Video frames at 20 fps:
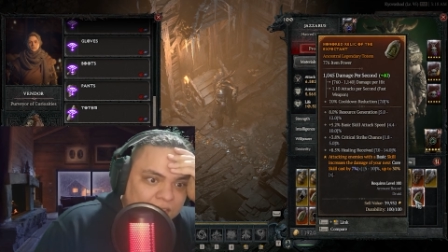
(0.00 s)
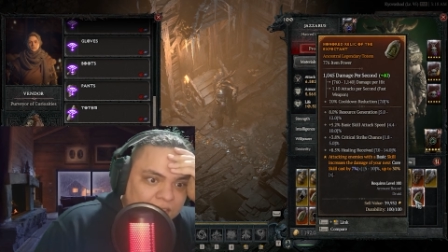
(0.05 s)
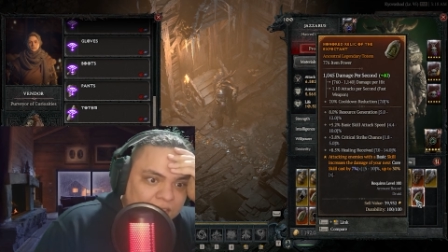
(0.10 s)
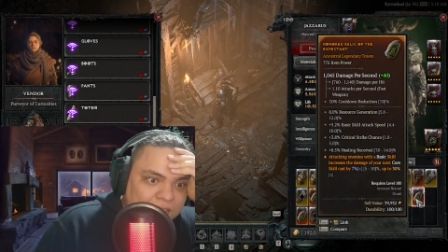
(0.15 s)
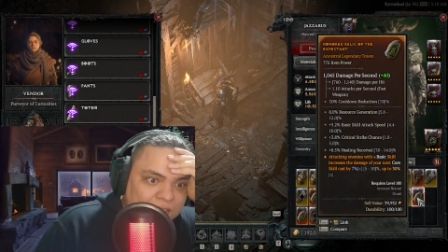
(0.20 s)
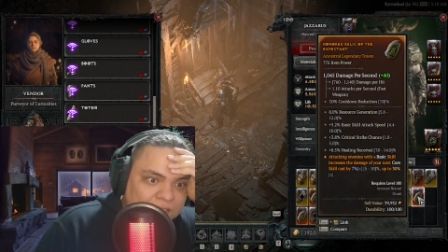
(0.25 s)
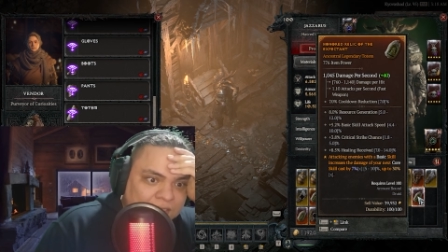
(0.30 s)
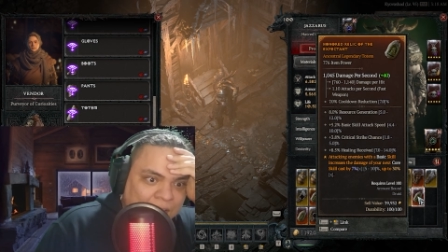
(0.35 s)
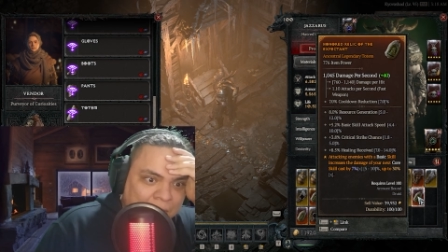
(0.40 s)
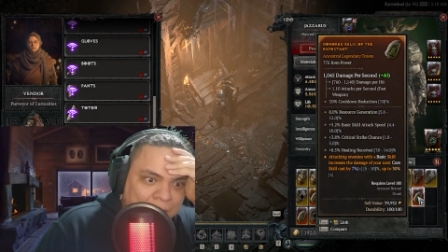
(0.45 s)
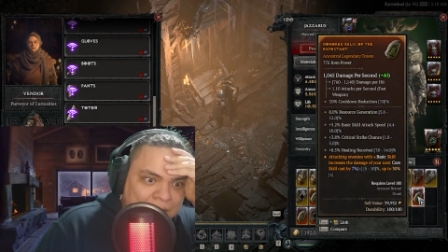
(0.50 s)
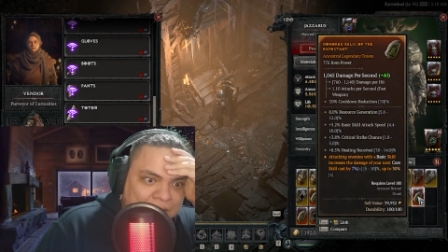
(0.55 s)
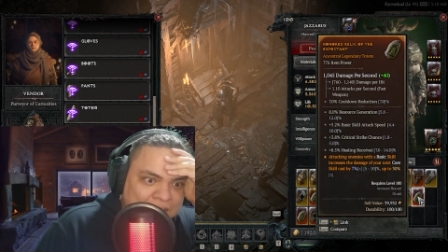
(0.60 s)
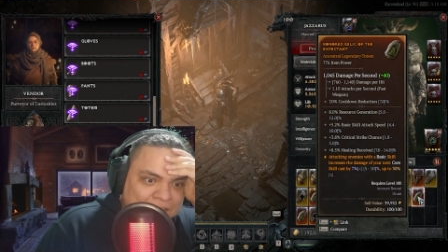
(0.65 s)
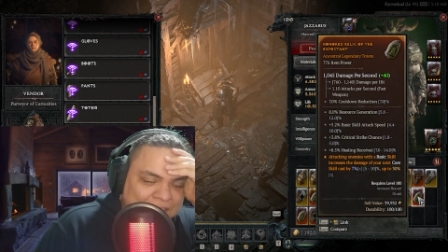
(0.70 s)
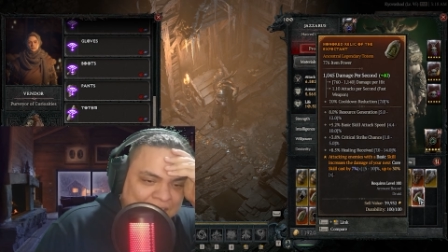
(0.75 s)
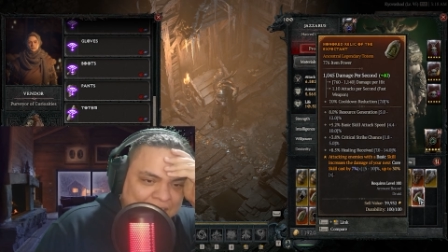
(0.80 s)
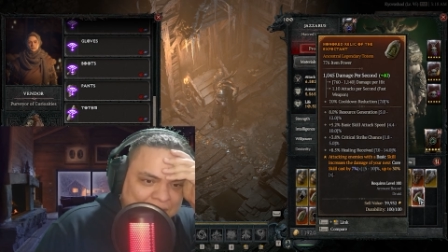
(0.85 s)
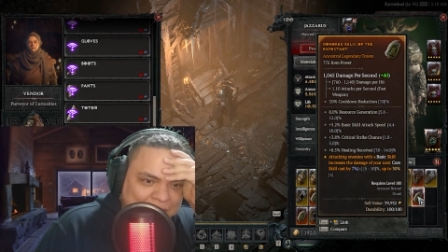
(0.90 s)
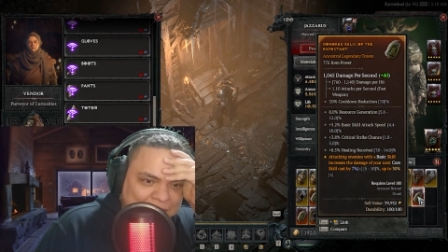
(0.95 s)

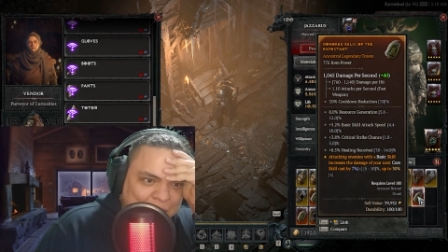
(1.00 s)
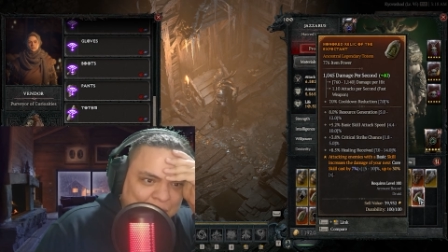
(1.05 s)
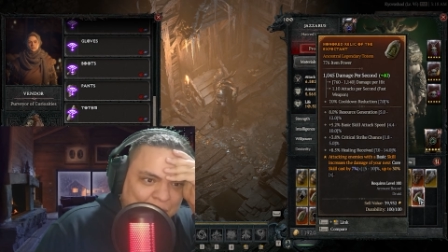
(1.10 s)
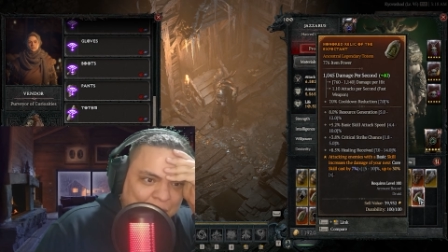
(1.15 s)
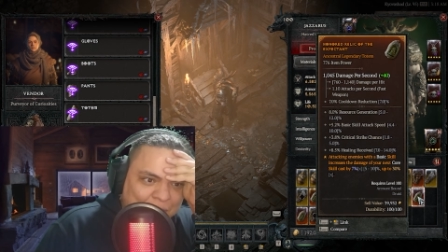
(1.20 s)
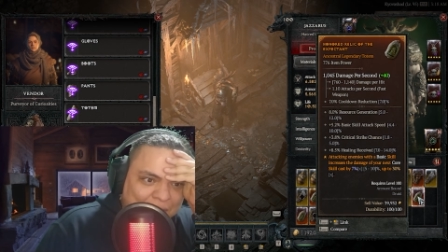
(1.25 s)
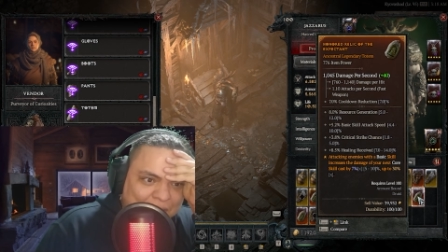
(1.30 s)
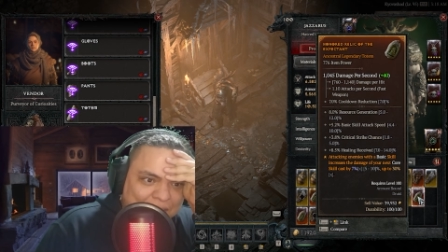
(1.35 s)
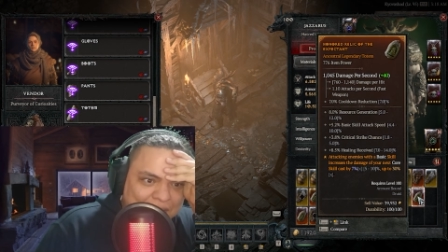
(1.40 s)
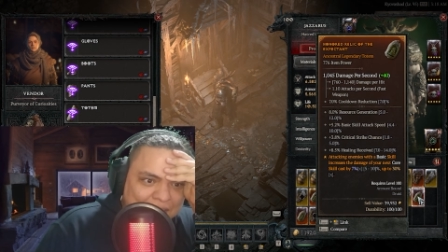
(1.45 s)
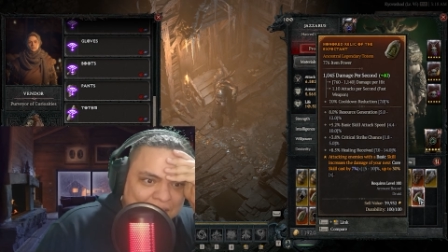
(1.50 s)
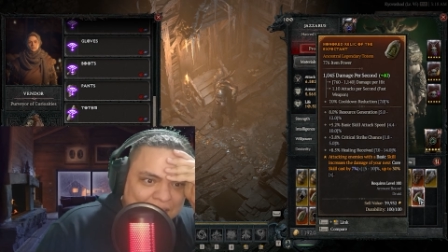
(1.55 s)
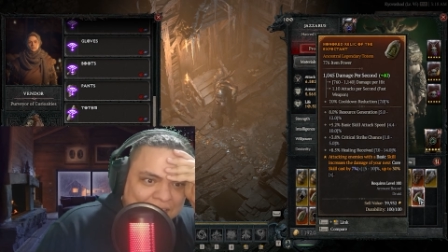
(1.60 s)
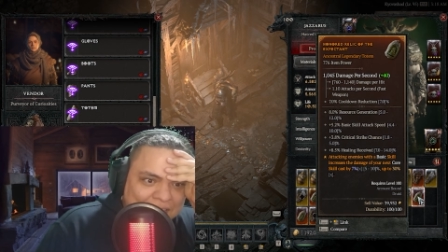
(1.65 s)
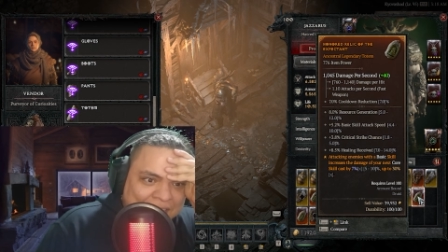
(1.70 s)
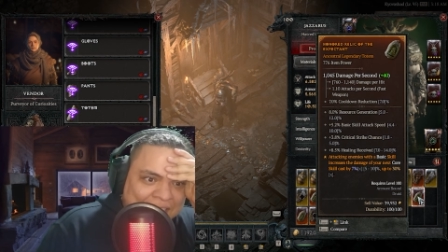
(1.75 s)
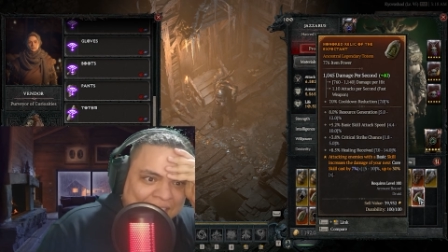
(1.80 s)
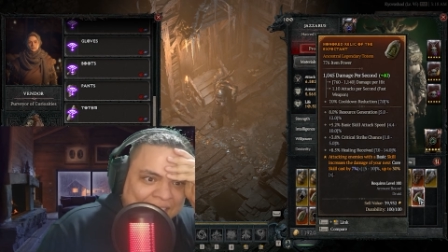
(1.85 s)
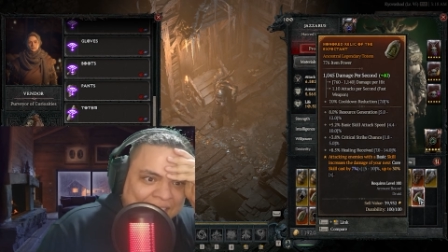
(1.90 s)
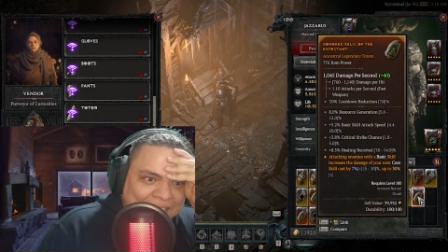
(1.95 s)
seventy-six, sorry.
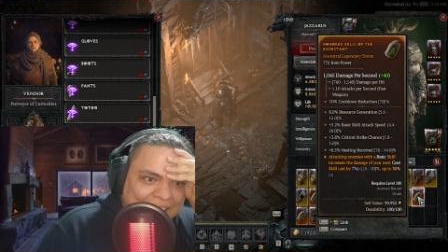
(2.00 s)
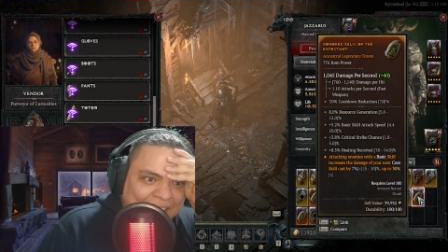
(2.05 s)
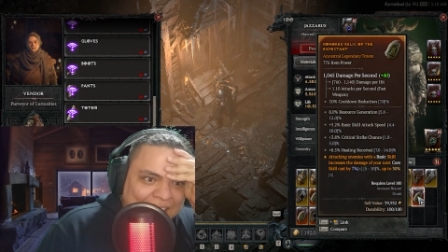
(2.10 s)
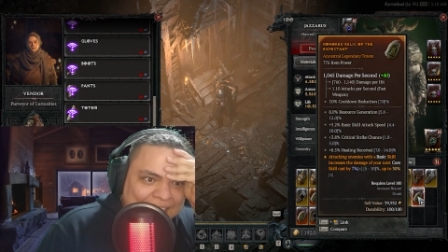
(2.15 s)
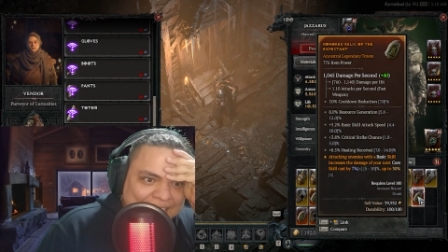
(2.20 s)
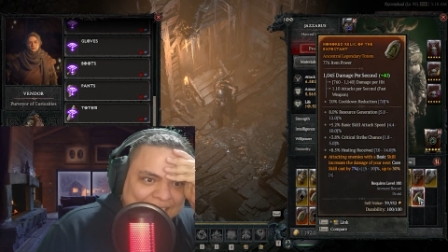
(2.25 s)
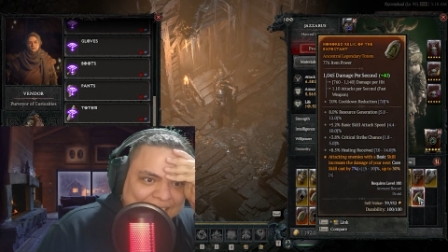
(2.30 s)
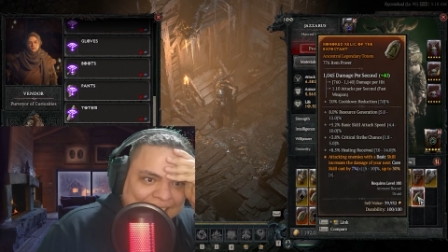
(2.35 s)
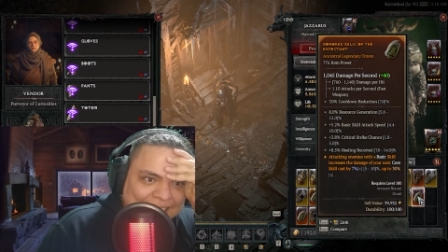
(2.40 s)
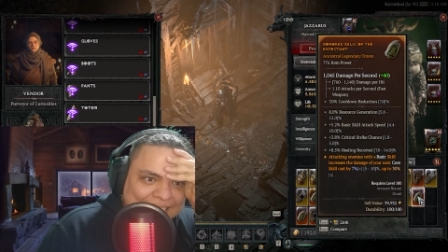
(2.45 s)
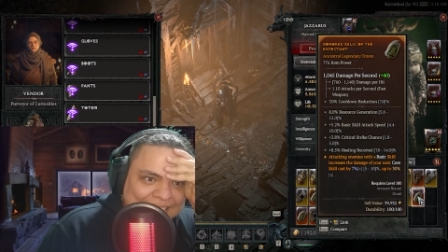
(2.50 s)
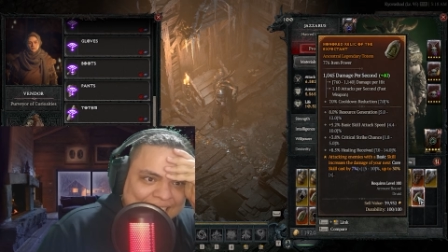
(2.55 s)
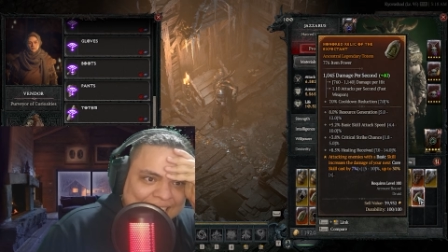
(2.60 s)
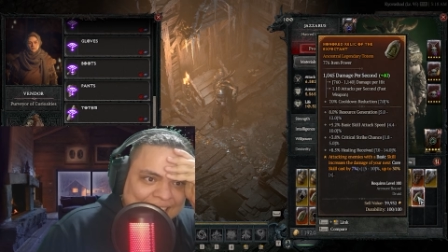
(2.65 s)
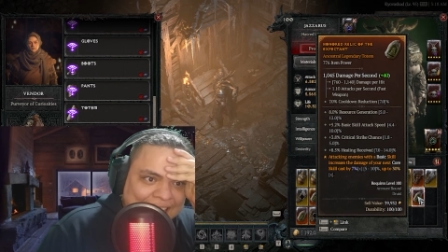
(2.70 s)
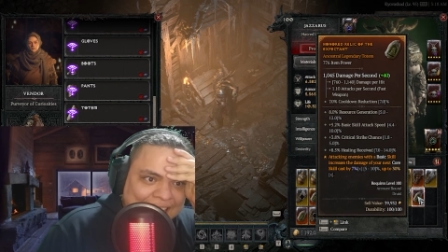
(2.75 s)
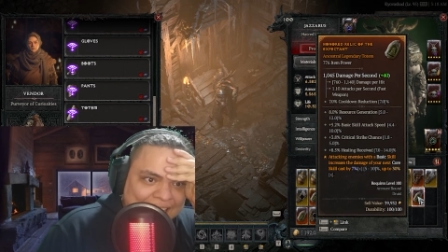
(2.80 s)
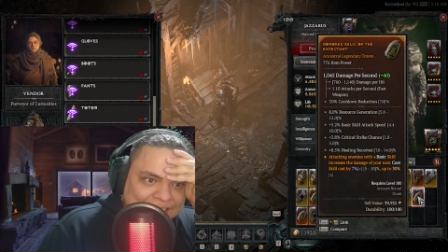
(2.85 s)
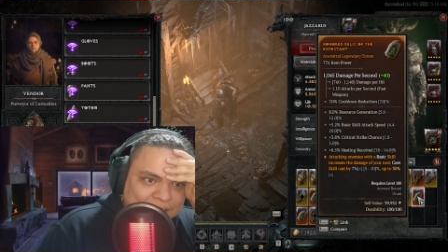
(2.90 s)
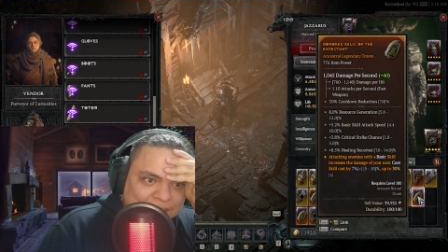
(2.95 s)
Critical strike
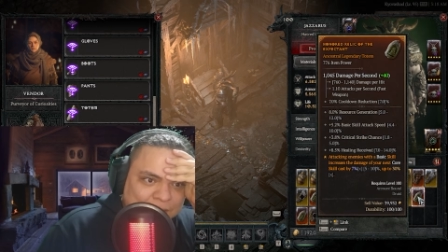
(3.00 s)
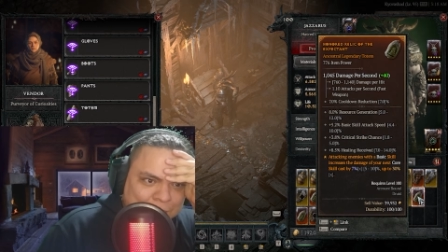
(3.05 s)
chance.